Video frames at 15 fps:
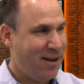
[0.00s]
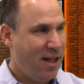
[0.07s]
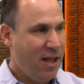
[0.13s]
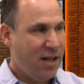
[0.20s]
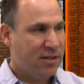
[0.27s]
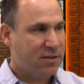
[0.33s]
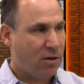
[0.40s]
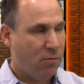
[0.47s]

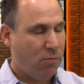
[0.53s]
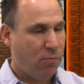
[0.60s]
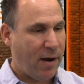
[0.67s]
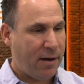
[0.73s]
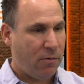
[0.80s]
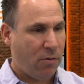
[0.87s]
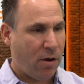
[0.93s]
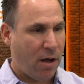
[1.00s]
Mm-hmm. So
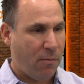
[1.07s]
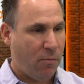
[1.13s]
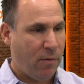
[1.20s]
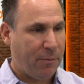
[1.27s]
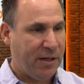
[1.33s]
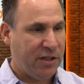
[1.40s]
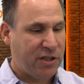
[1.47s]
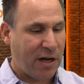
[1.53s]
what uh,
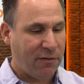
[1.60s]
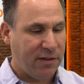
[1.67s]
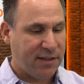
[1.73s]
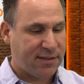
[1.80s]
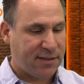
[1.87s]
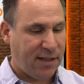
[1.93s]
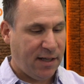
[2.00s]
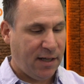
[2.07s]
what we generally
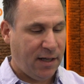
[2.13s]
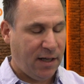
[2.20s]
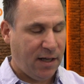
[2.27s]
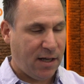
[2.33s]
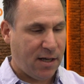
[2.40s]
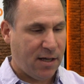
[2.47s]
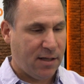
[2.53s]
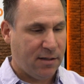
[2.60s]
see
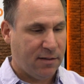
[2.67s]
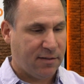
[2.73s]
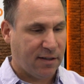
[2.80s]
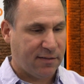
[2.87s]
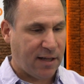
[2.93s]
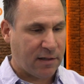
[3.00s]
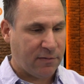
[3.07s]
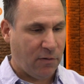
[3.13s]
in
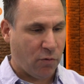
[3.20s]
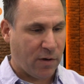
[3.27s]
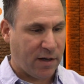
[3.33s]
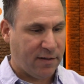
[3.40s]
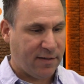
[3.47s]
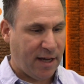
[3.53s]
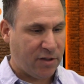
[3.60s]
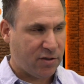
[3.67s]
successful
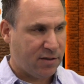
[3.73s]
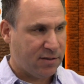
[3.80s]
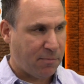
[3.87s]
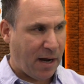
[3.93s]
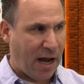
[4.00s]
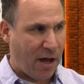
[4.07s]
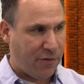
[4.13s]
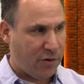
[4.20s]
organizations
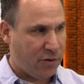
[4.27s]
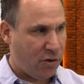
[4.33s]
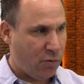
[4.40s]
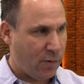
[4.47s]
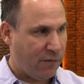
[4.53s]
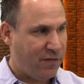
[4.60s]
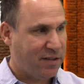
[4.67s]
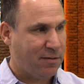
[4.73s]
about how they're
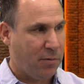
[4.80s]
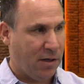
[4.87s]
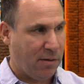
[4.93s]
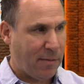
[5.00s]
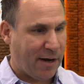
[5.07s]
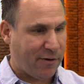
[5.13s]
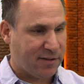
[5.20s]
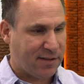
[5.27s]
doing visibility
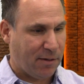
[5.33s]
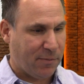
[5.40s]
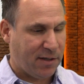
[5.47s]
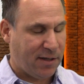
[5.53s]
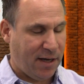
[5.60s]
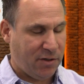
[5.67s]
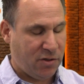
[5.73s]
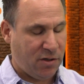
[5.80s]
and microsegmentation
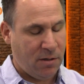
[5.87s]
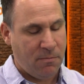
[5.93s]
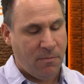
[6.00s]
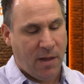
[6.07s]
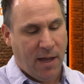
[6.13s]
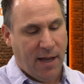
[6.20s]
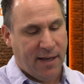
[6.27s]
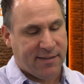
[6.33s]
segmentation
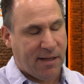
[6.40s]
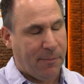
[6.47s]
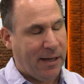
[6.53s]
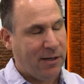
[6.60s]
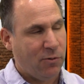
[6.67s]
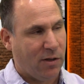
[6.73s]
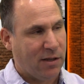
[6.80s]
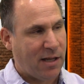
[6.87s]
is they
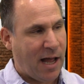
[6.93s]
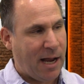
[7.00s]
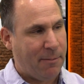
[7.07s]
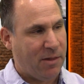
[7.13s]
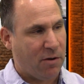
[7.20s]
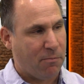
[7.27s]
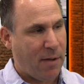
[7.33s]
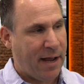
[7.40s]
begin to
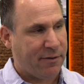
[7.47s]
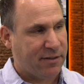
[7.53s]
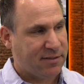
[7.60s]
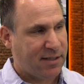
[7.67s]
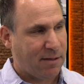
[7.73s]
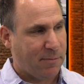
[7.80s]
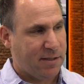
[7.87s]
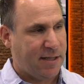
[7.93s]
align their micro
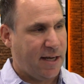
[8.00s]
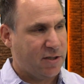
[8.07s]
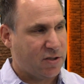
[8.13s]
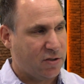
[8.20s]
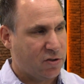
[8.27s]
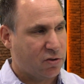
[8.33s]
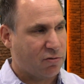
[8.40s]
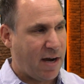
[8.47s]

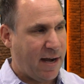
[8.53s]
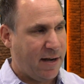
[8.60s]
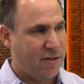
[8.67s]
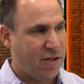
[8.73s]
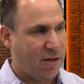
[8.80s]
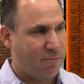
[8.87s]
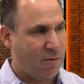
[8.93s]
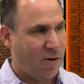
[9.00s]
segmentation
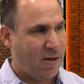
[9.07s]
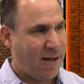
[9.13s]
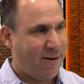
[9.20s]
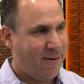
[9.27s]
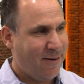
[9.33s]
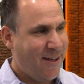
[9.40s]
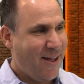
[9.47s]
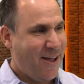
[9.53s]
strategy and
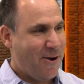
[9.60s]
rollout